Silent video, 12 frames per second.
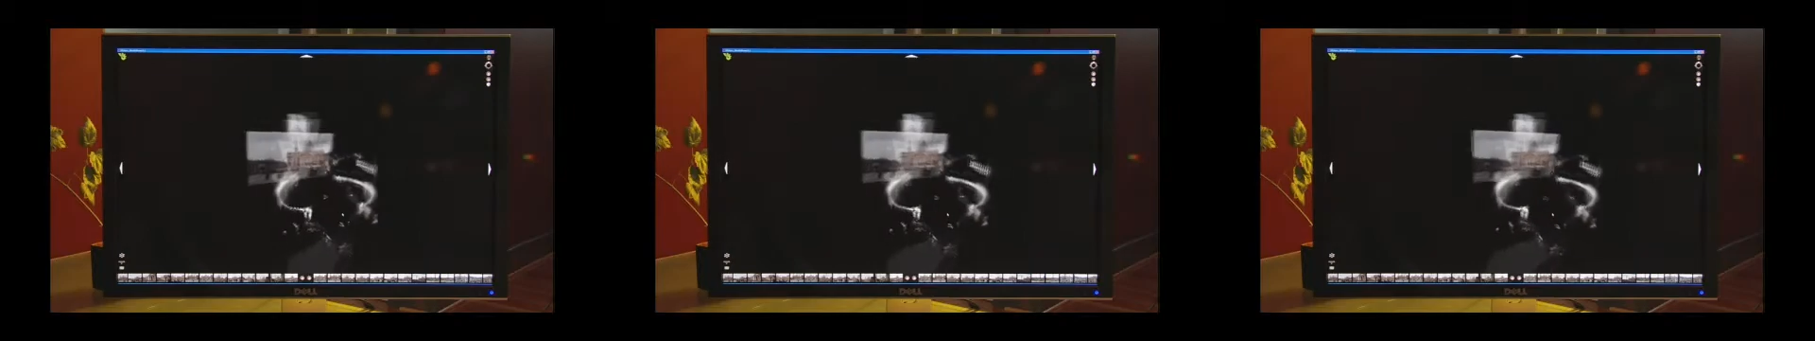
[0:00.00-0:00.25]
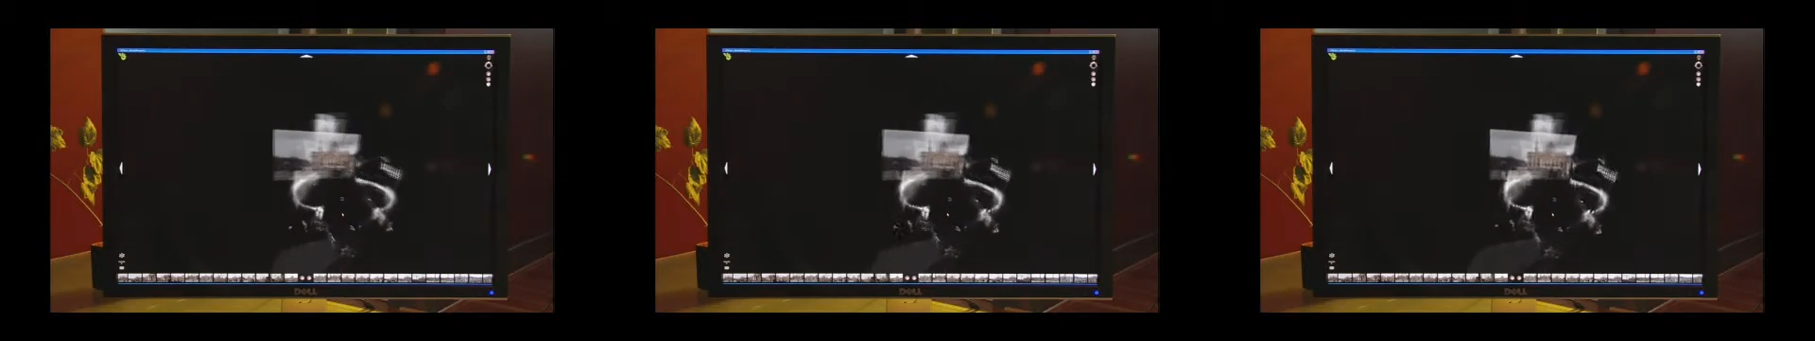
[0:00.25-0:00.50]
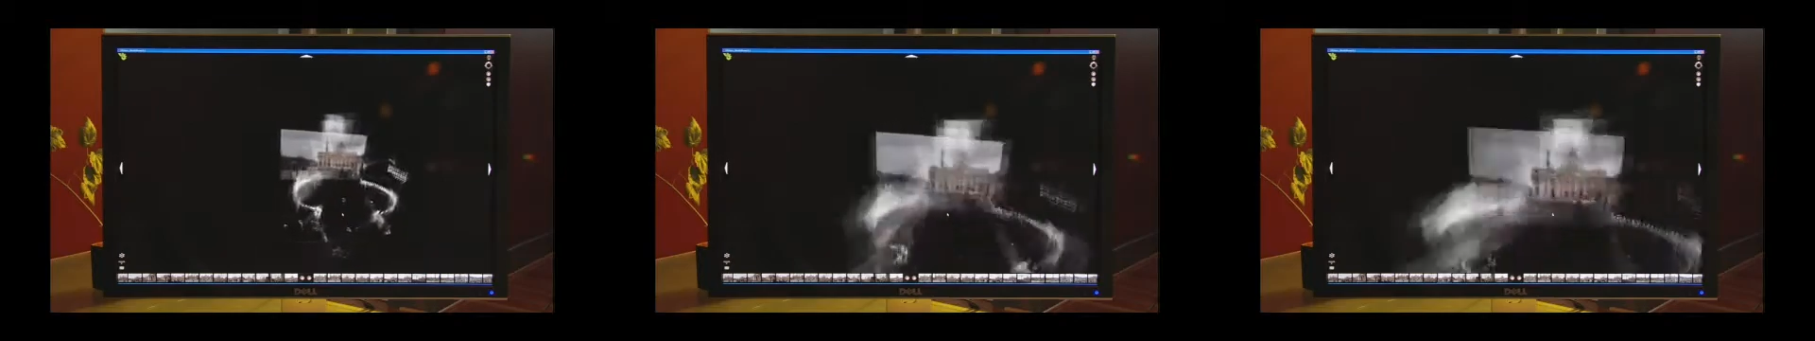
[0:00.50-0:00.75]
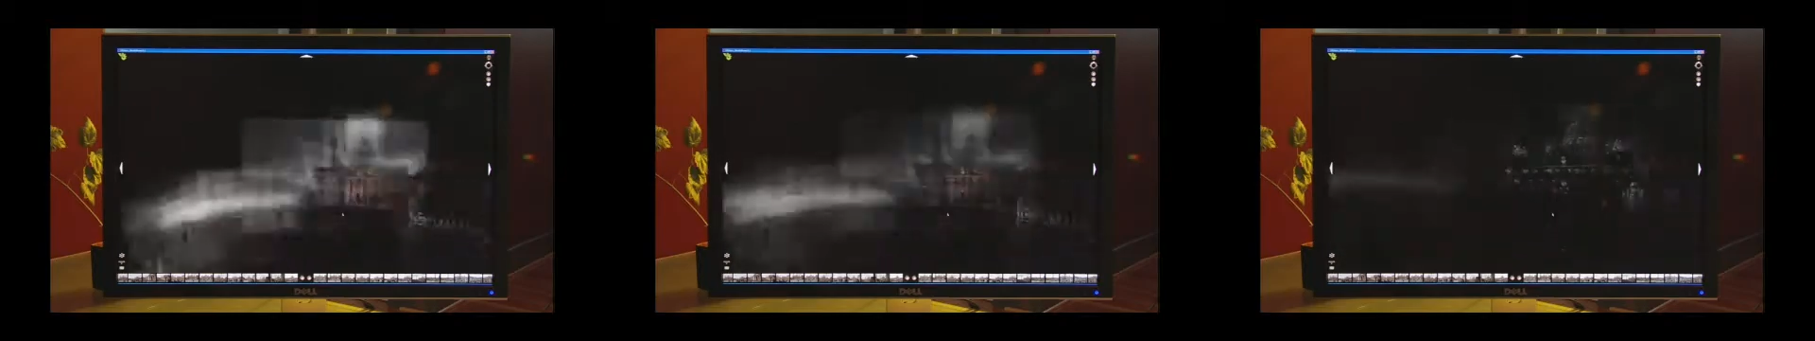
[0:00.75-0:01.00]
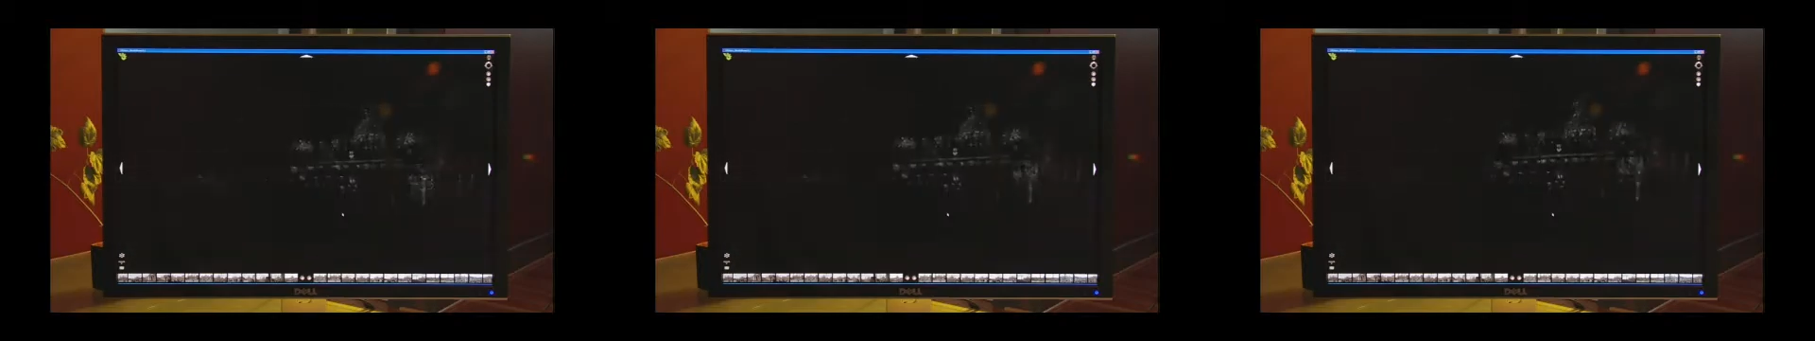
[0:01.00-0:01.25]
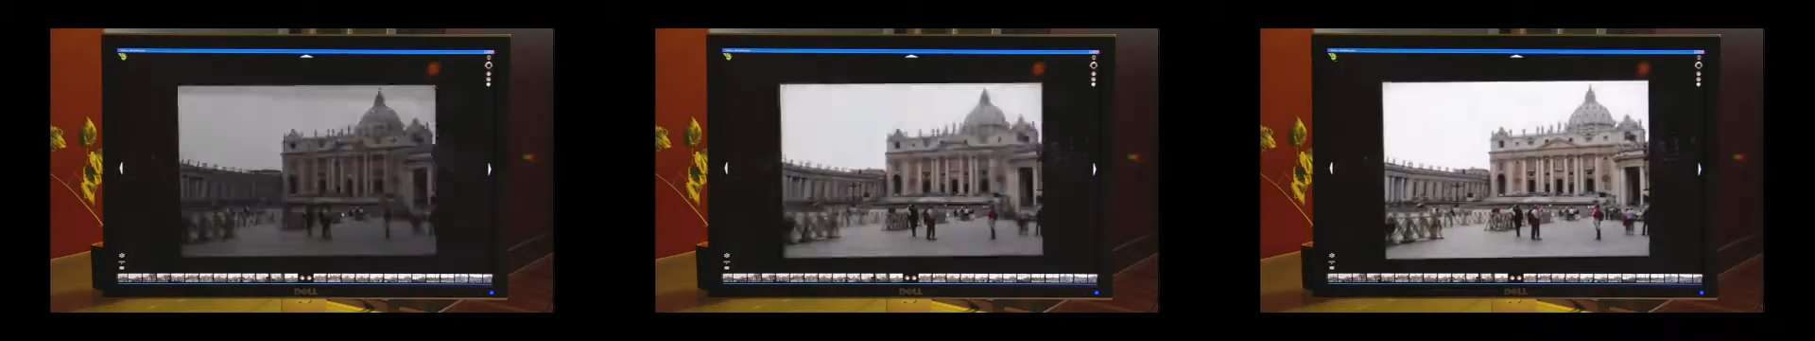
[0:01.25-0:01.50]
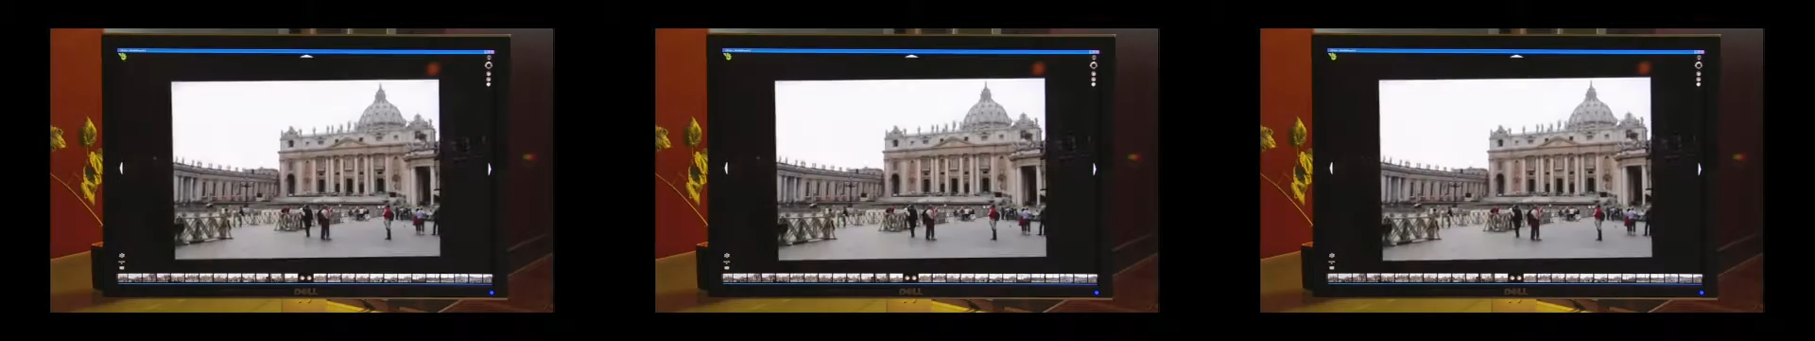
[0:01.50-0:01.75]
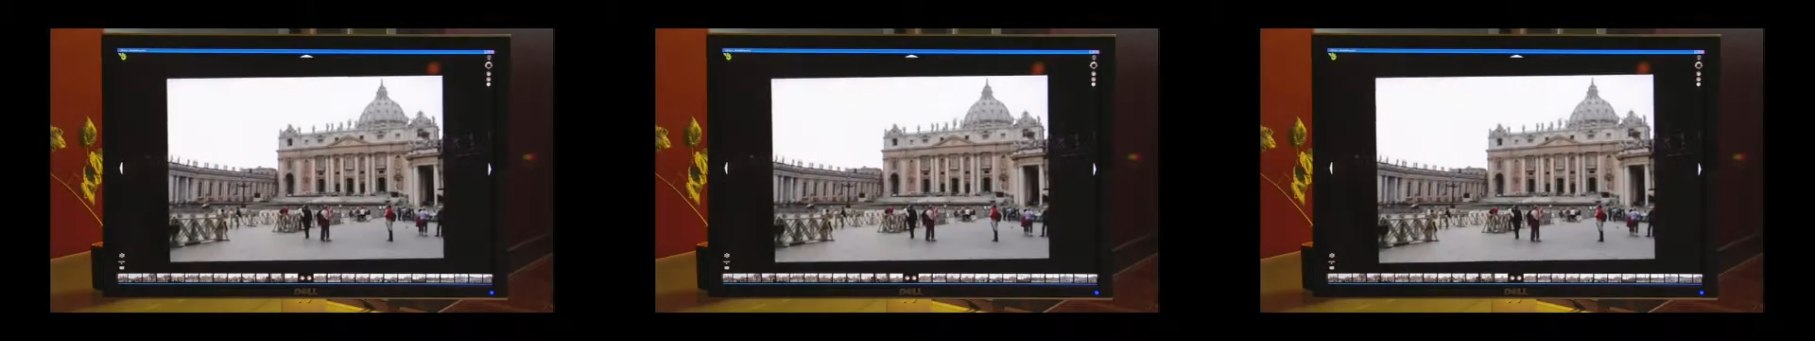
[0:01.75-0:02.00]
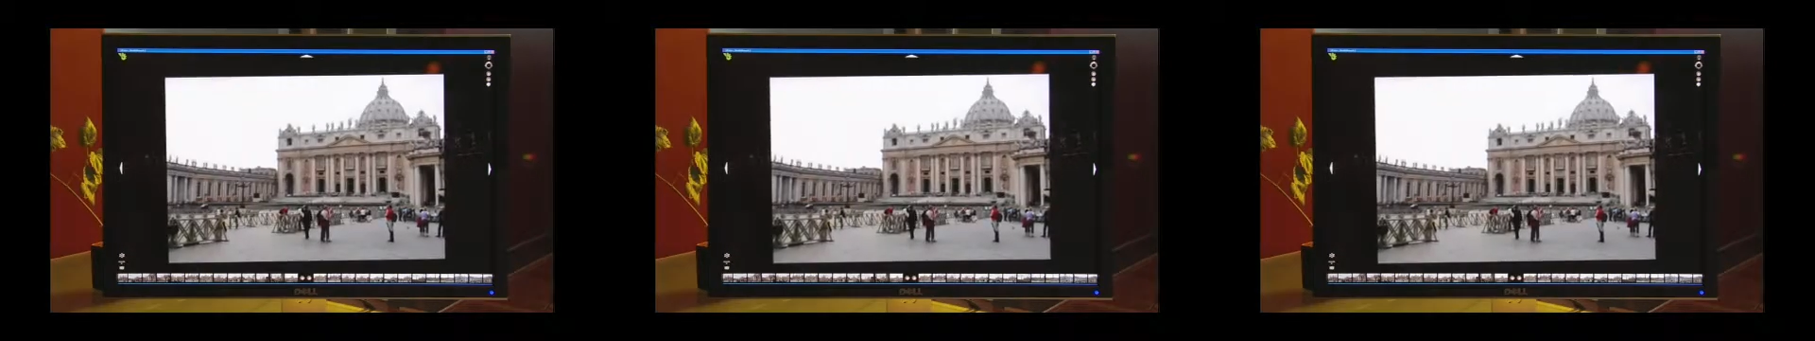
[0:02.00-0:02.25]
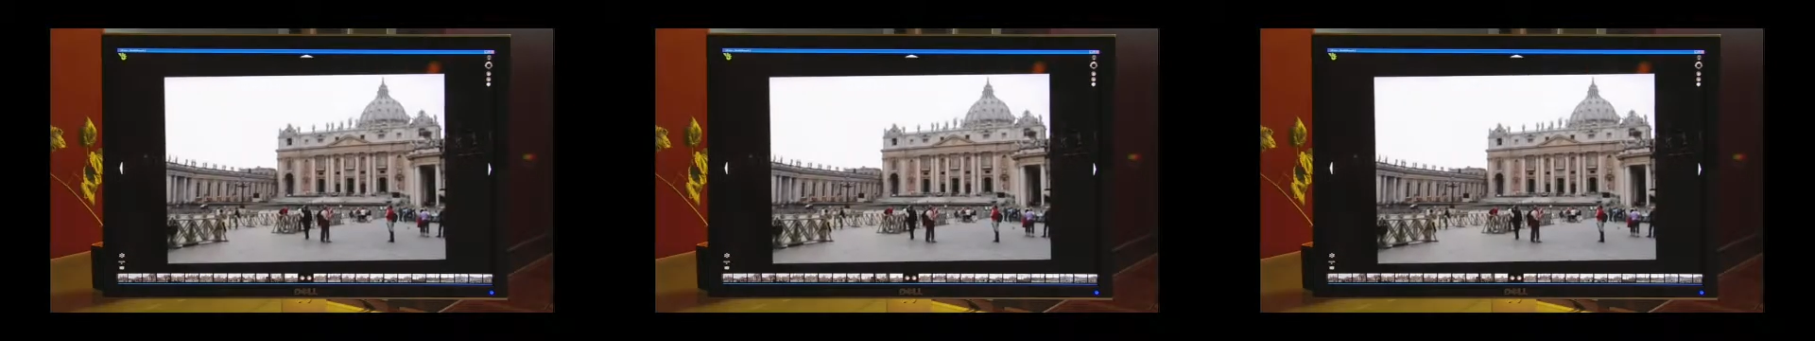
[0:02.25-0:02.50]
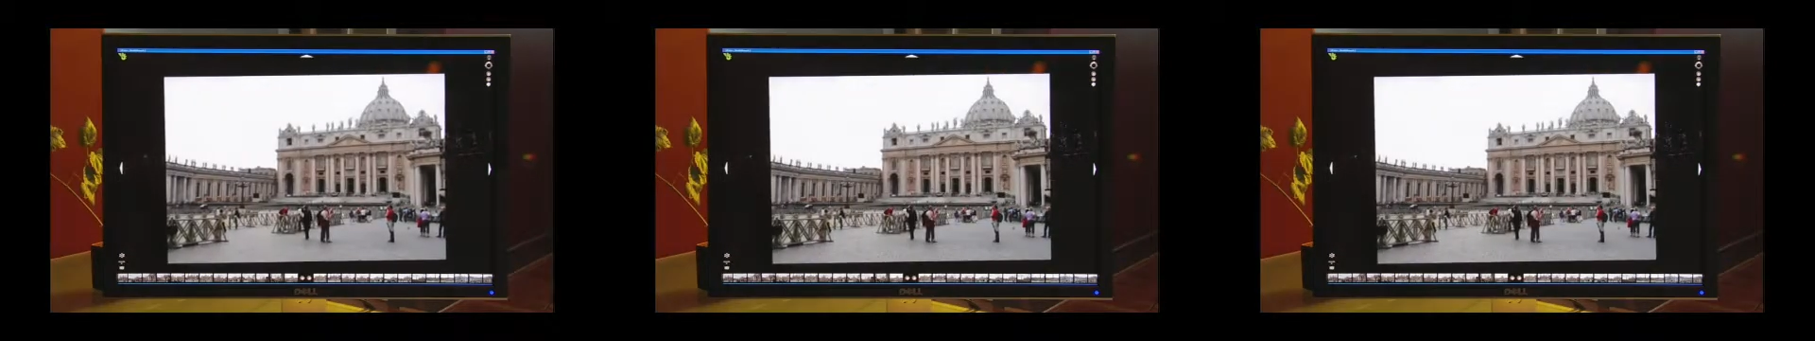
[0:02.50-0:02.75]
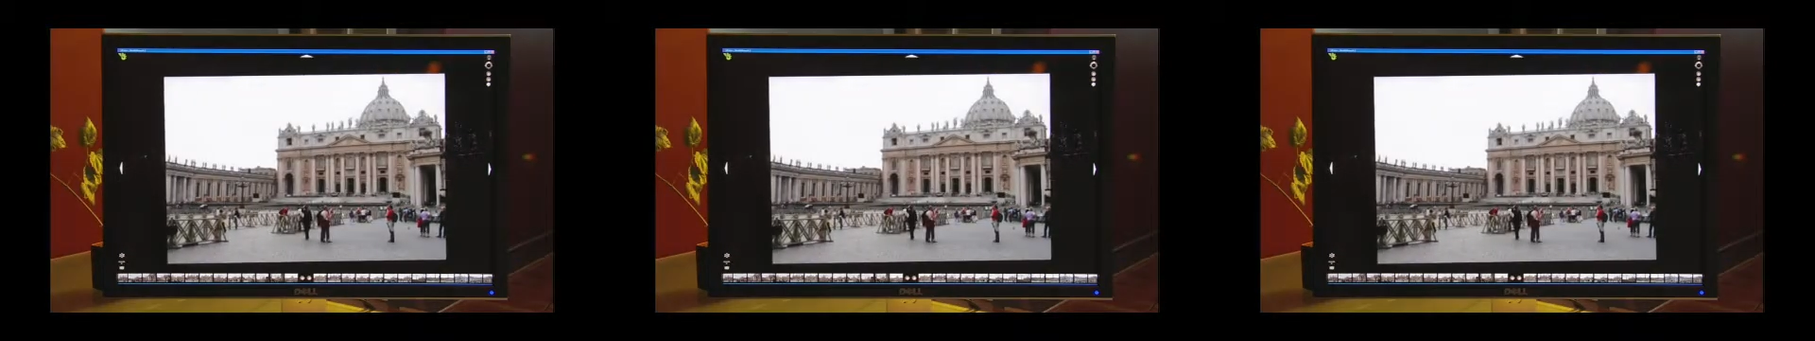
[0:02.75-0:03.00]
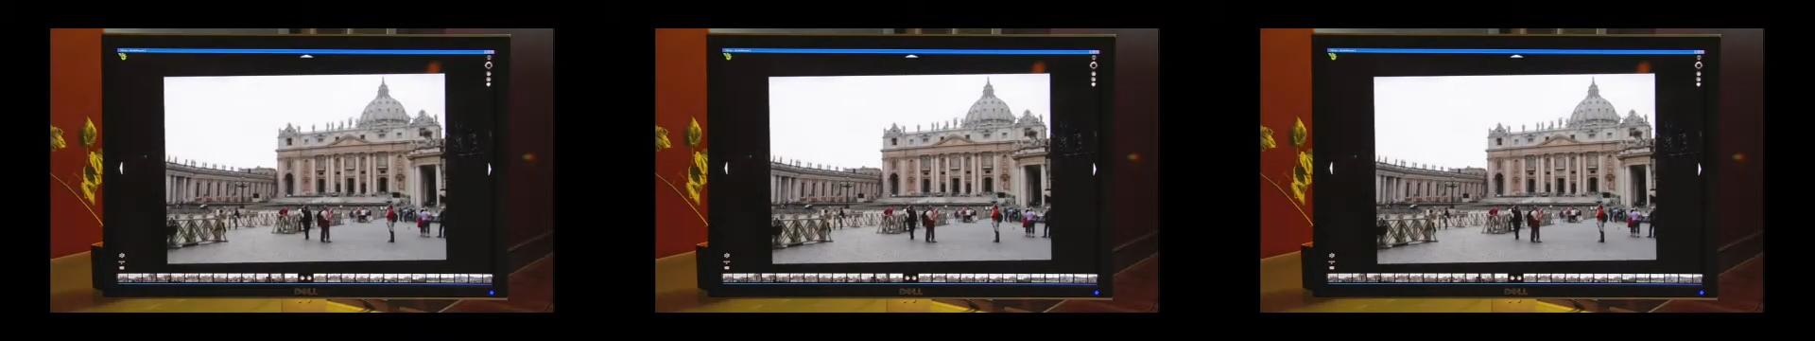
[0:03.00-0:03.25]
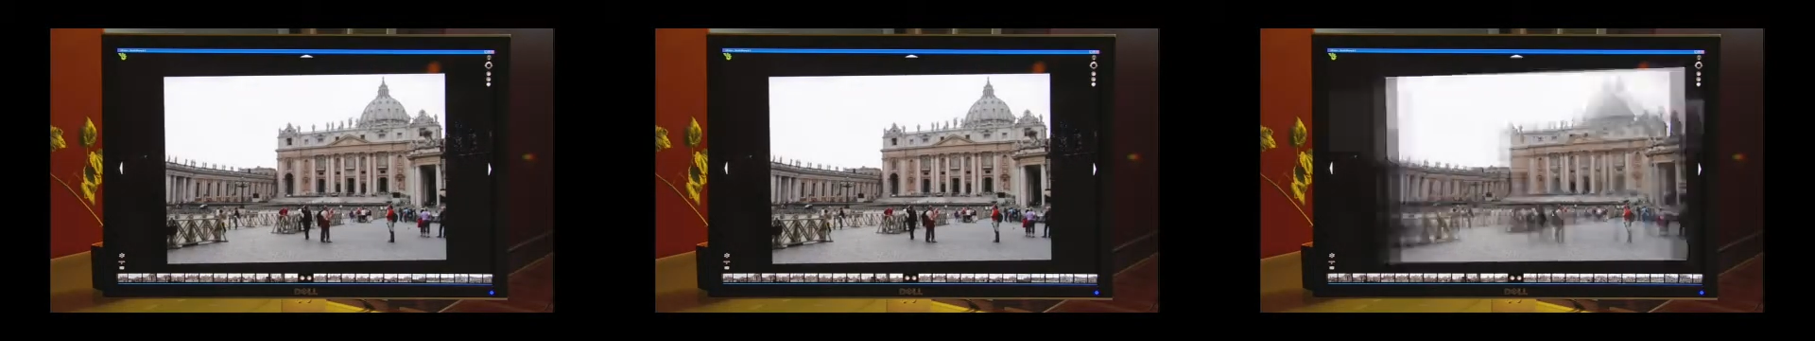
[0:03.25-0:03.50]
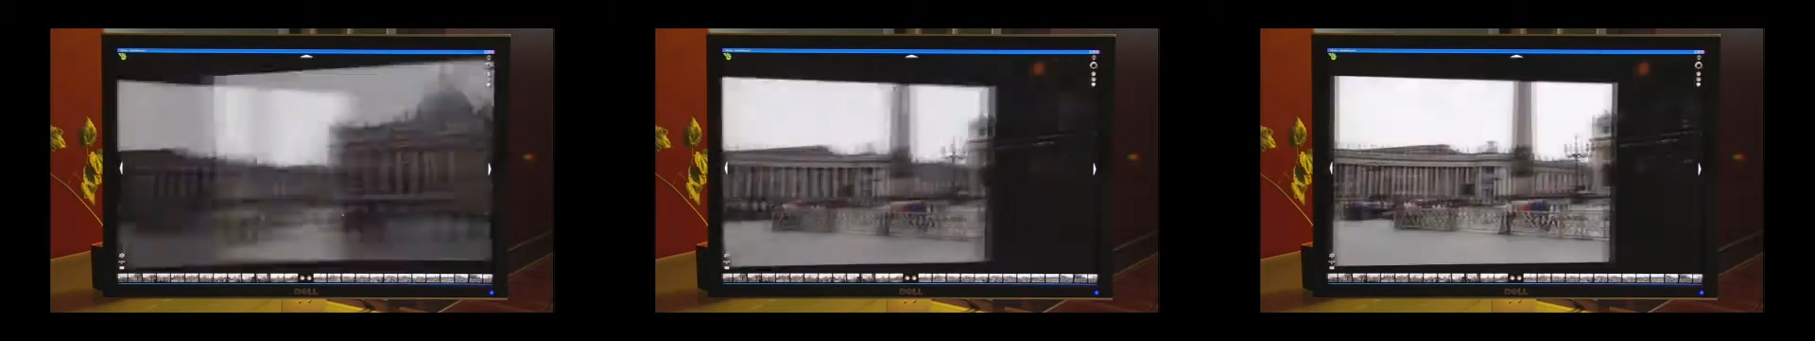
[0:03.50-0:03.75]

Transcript: Nobody's mouth can be seen.